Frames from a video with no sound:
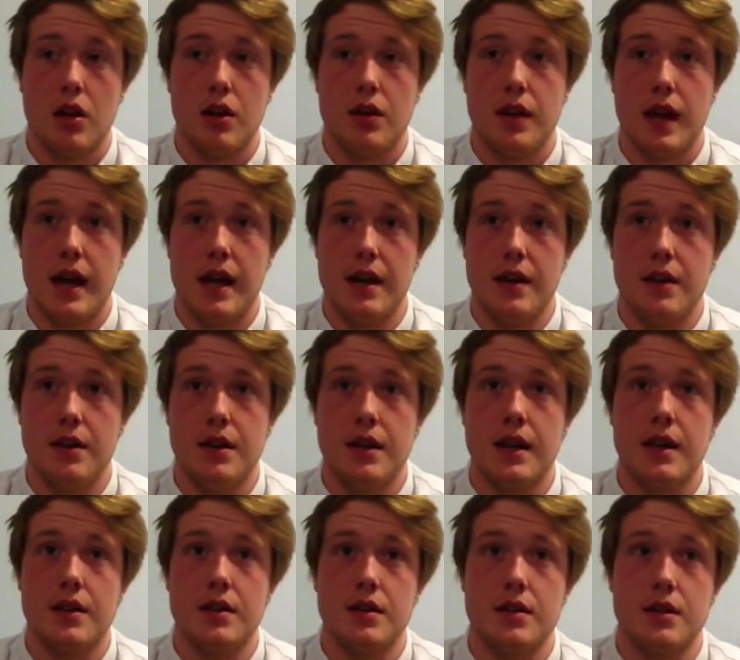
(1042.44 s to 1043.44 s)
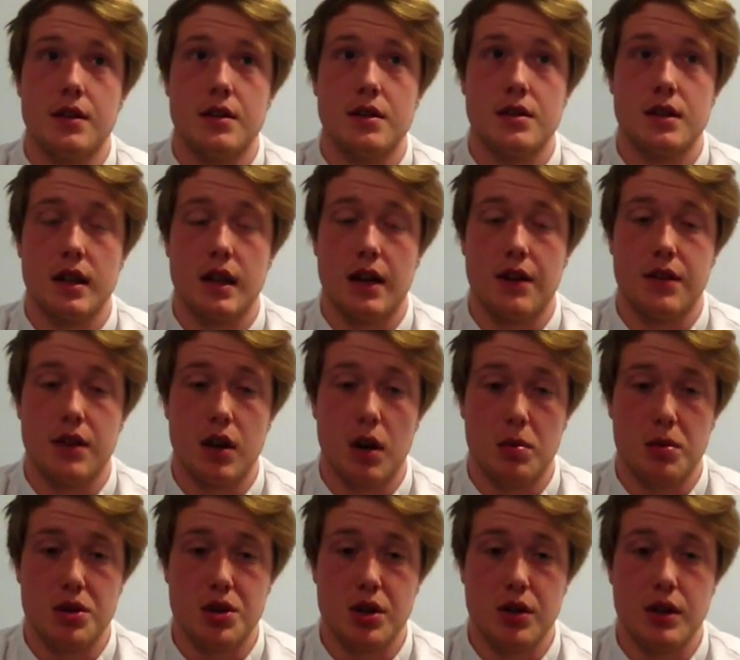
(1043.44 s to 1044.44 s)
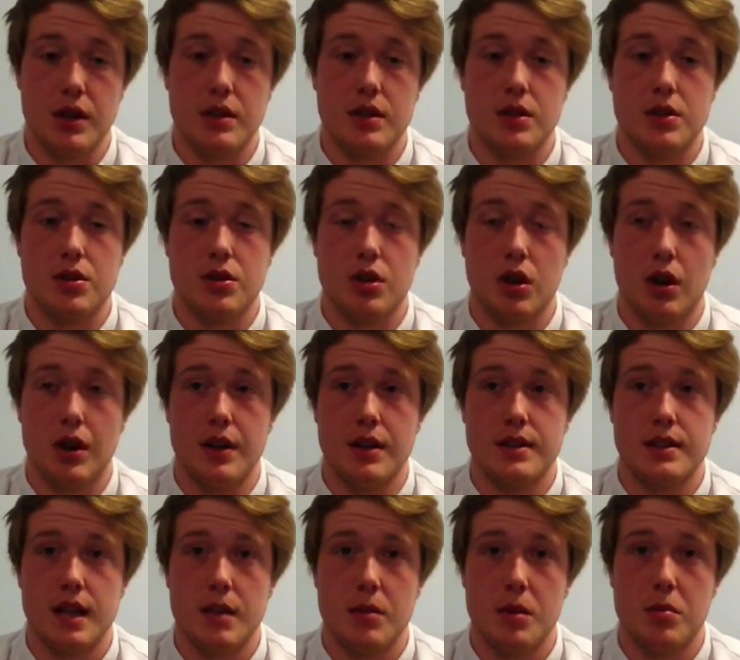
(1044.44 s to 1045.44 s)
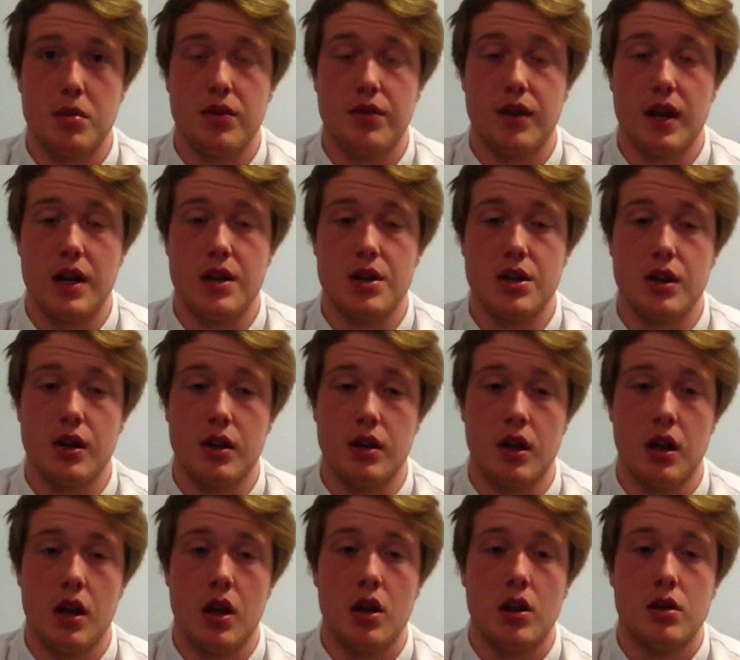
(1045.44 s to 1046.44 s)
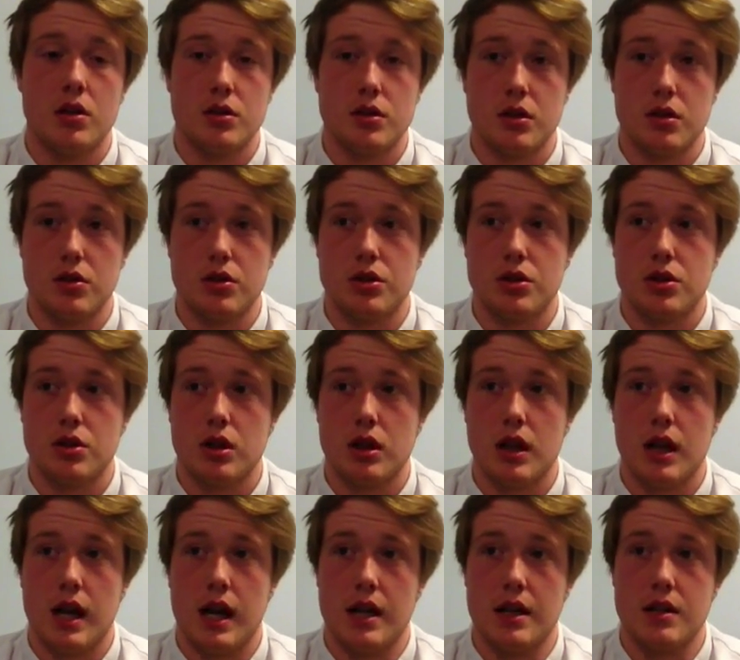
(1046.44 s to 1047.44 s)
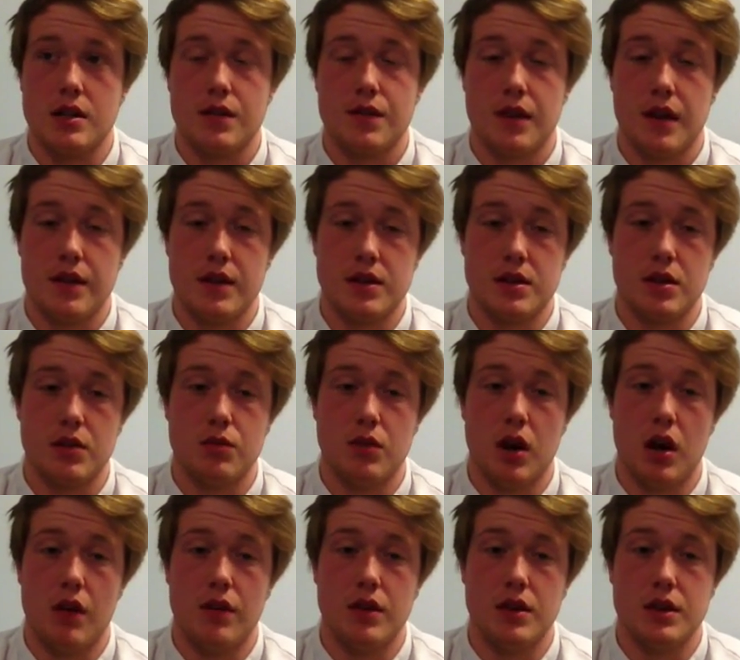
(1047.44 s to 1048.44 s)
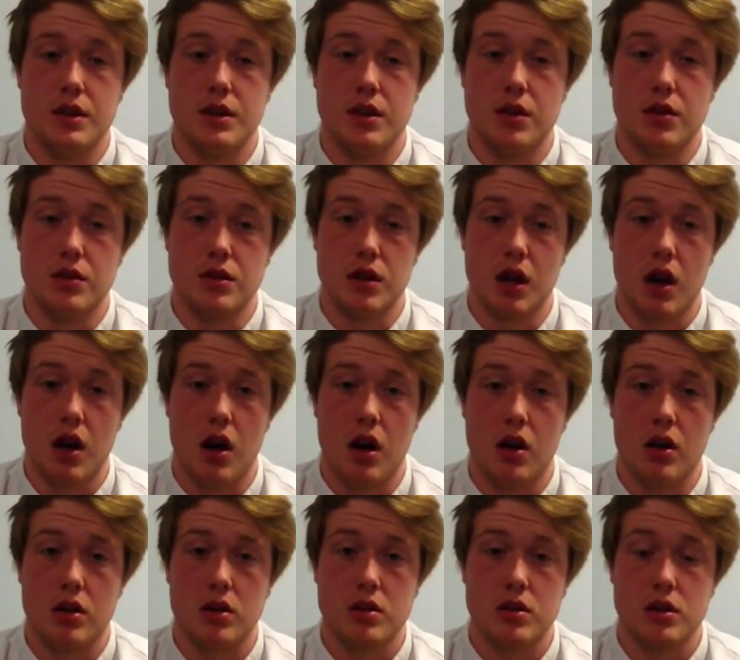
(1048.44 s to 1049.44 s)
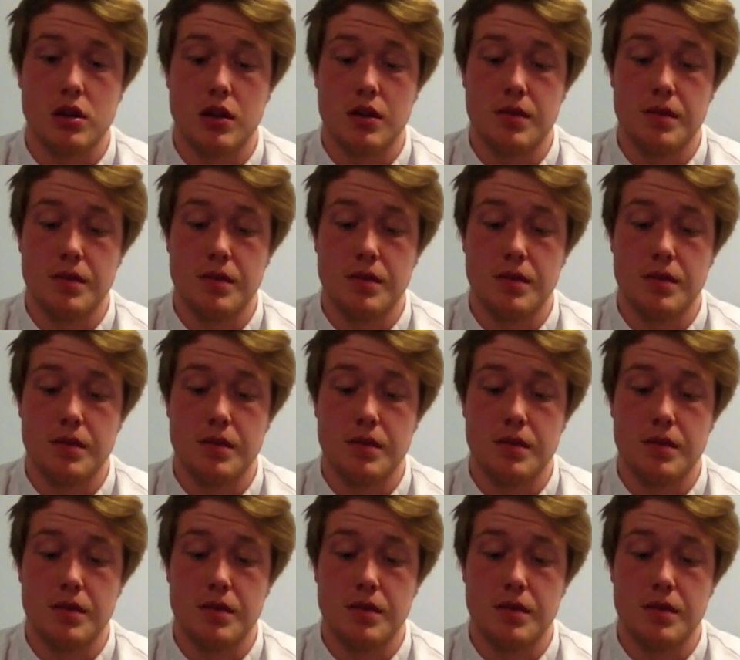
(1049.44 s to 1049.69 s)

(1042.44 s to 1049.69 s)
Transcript: then you can still have the opportunity to join a semi-professional, such as Featherstone Rovers and Hunslet Hawks.